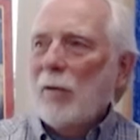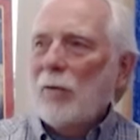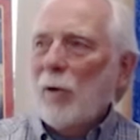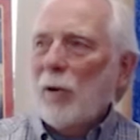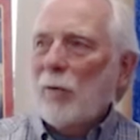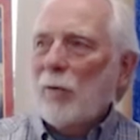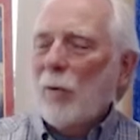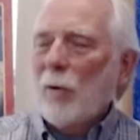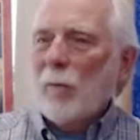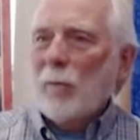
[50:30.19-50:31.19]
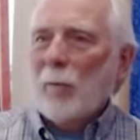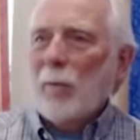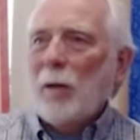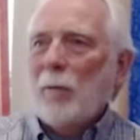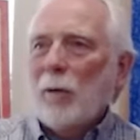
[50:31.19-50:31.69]
transform the
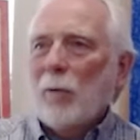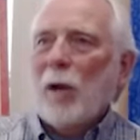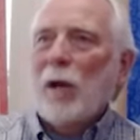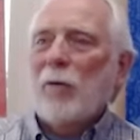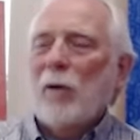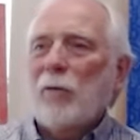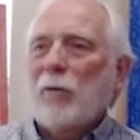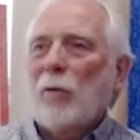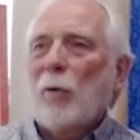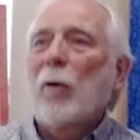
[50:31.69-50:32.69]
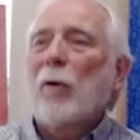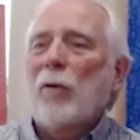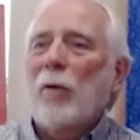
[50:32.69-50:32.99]
people around us or